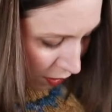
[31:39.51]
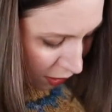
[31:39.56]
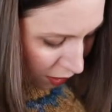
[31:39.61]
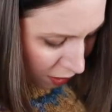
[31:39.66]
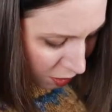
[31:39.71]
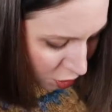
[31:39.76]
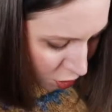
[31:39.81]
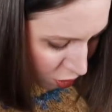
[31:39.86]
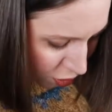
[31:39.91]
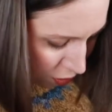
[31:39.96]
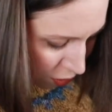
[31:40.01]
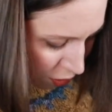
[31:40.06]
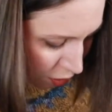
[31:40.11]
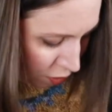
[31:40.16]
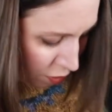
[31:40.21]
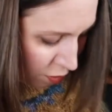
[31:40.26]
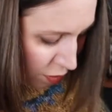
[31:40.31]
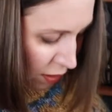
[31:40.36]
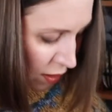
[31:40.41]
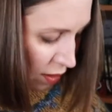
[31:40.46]
I can show
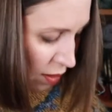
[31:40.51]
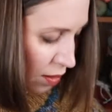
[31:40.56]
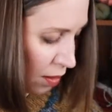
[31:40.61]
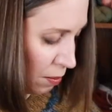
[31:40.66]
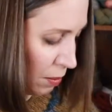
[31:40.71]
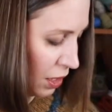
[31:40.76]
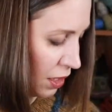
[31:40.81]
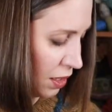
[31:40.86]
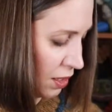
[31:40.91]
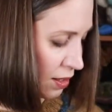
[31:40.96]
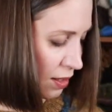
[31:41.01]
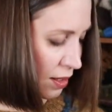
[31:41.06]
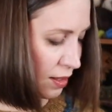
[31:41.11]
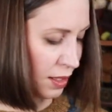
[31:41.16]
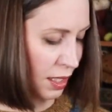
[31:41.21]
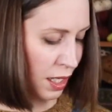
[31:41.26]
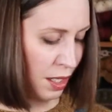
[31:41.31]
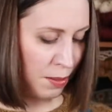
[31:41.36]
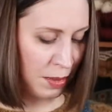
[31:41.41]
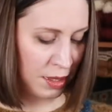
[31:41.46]
you. It's the
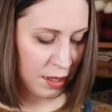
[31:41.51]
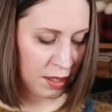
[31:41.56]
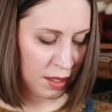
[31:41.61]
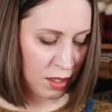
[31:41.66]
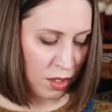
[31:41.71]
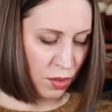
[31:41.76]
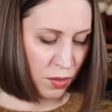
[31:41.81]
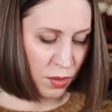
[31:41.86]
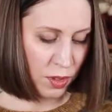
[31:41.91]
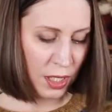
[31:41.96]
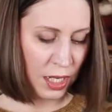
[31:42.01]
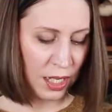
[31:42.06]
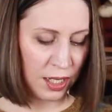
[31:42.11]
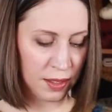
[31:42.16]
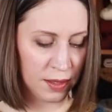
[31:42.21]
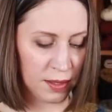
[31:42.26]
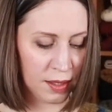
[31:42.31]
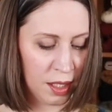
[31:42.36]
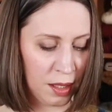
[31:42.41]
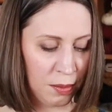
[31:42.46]
same as I showed you
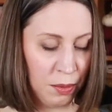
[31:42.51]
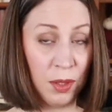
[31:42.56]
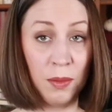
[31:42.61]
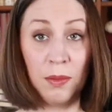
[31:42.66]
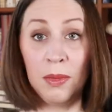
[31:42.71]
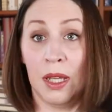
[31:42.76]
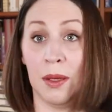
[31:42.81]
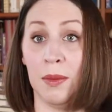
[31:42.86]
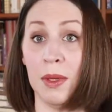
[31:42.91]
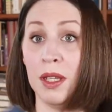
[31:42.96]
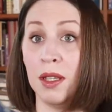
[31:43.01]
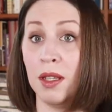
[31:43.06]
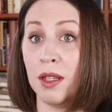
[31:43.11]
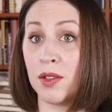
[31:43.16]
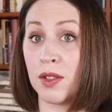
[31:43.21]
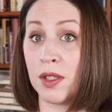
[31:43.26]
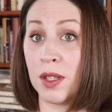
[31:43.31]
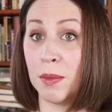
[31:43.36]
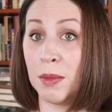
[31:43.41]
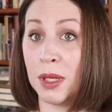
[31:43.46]
last time, but maybe
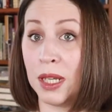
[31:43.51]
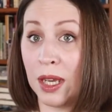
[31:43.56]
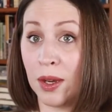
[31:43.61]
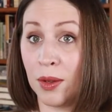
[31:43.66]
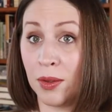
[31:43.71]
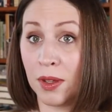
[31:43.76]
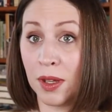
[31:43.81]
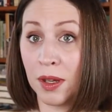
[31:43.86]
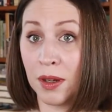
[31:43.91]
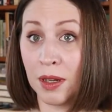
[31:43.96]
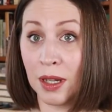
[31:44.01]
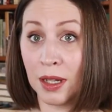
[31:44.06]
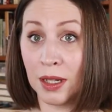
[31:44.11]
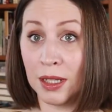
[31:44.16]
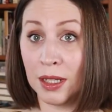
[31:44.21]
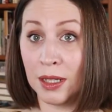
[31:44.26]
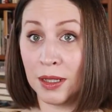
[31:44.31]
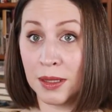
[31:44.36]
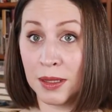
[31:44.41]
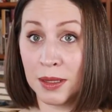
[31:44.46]
there's somebody out there that
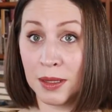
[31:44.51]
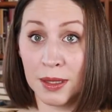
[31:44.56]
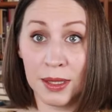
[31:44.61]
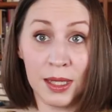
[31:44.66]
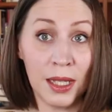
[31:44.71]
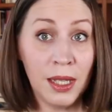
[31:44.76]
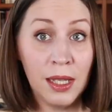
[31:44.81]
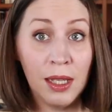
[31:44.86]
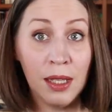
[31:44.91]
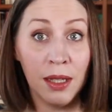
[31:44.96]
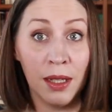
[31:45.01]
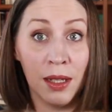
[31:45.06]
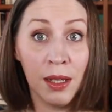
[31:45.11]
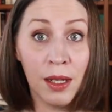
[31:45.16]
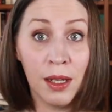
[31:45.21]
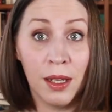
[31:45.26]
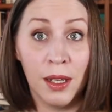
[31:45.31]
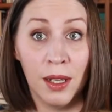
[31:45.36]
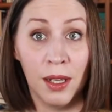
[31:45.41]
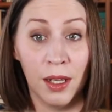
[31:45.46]
didn't see the